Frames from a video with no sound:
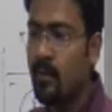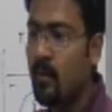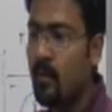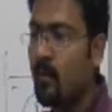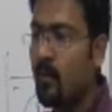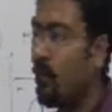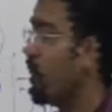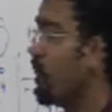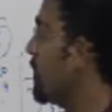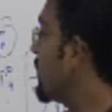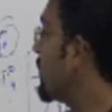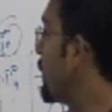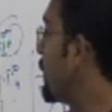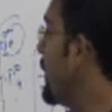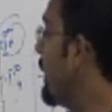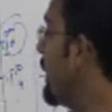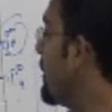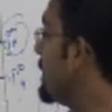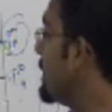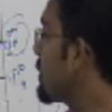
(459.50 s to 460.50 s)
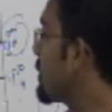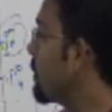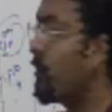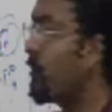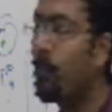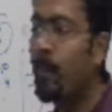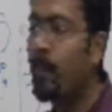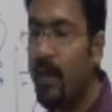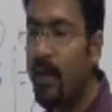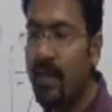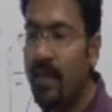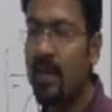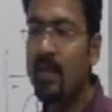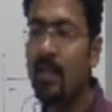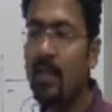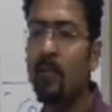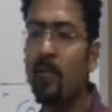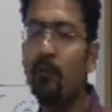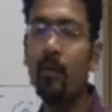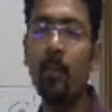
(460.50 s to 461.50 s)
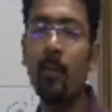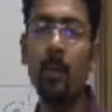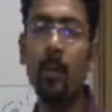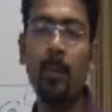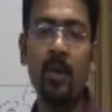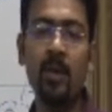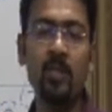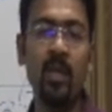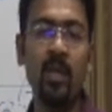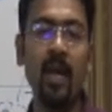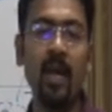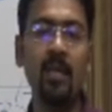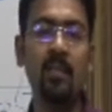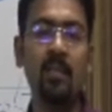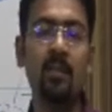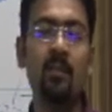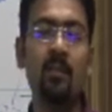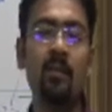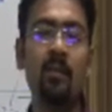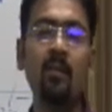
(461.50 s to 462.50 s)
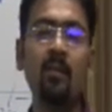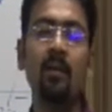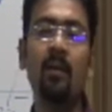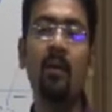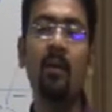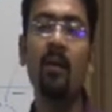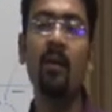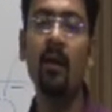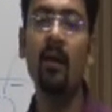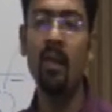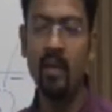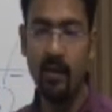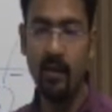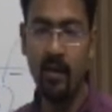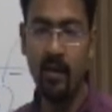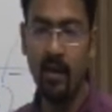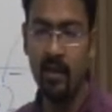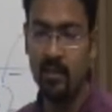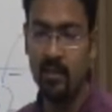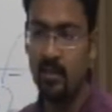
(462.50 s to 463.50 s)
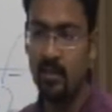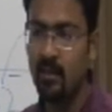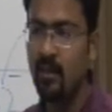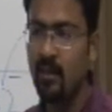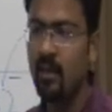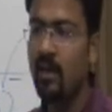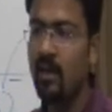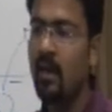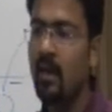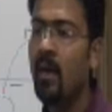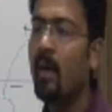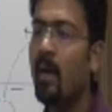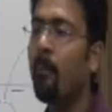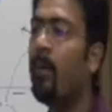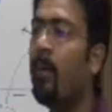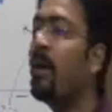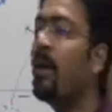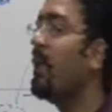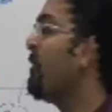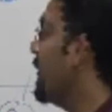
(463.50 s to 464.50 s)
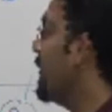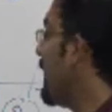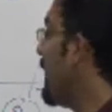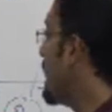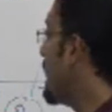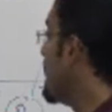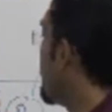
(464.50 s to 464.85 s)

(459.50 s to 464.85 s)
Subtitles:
which means for B, the vapor pressure has increased. But if I consider